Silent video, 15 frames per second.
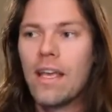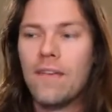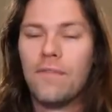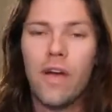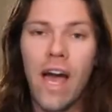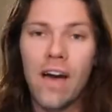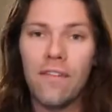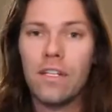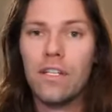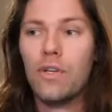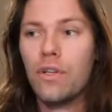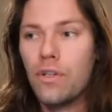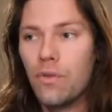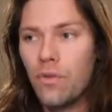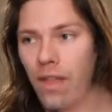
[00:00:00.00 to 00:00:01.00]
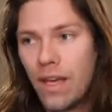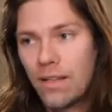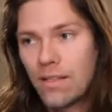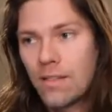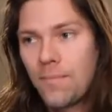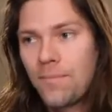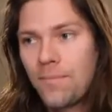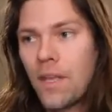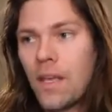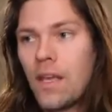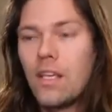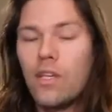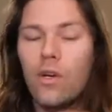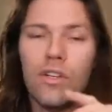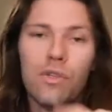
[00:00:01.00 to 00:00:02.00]
If you haven't, you can do this.
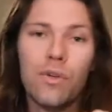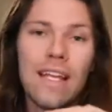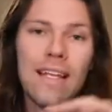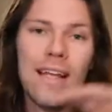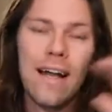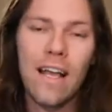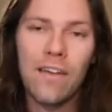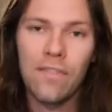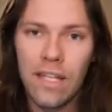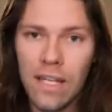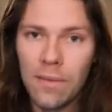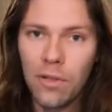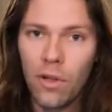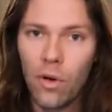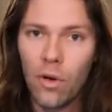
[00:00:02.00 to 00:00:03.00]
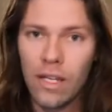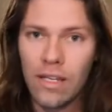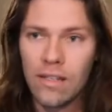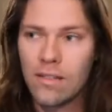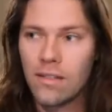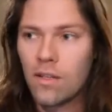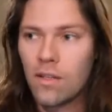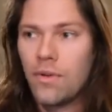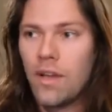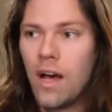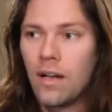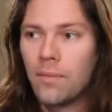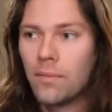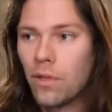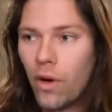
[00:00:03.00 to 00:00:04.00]
You also cannot have any employees, so
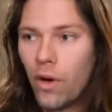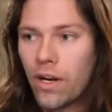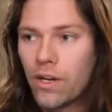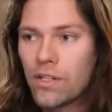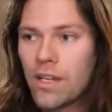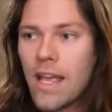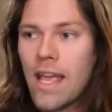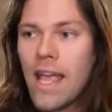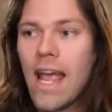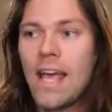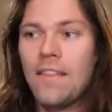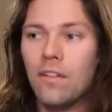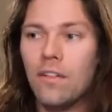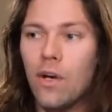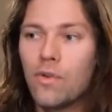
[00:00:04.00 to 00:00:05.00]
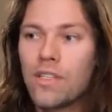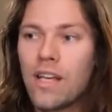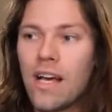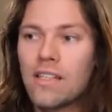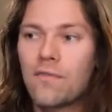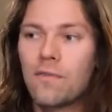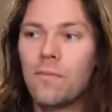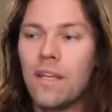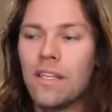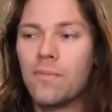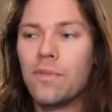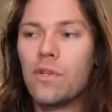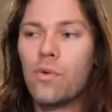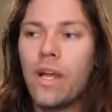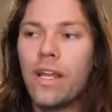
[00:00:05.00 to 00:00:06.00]
non-employers, and the loan size is
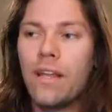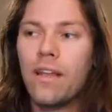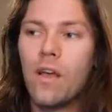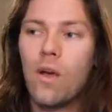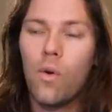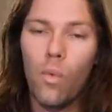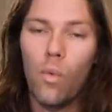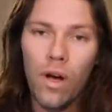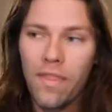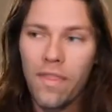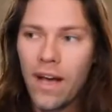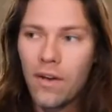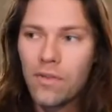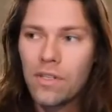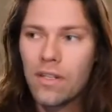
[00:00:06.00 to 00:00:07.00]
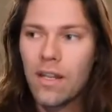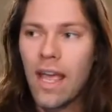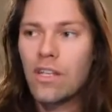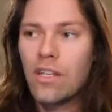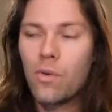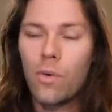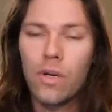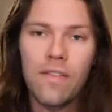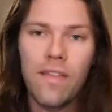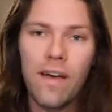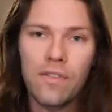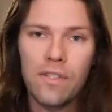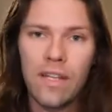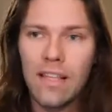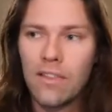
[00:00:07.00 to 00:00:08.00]
between $1,000 and
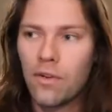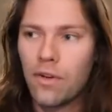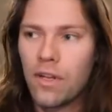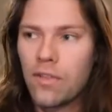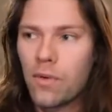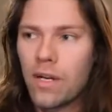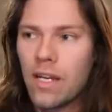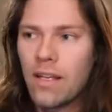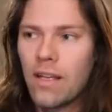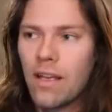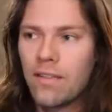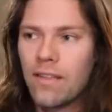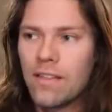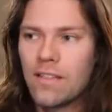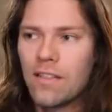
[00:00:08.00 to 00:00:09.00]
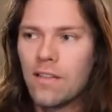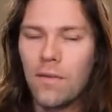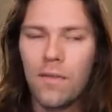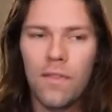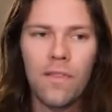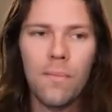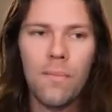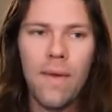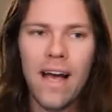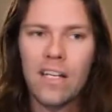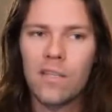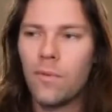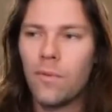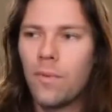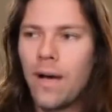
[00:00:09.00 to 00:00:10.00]
$20,833. This is the
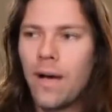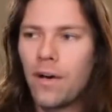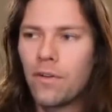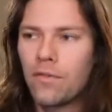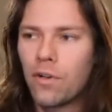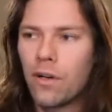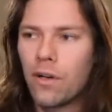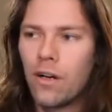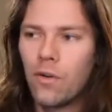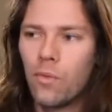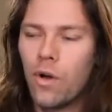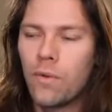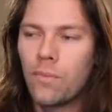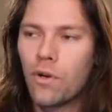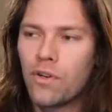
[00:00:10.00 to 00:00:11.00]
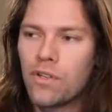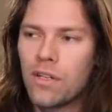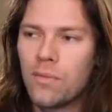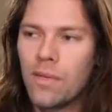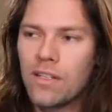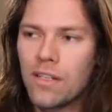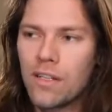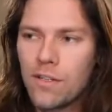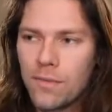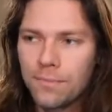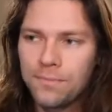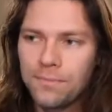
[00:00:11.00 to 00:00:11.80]
maximum amount for a one-person business.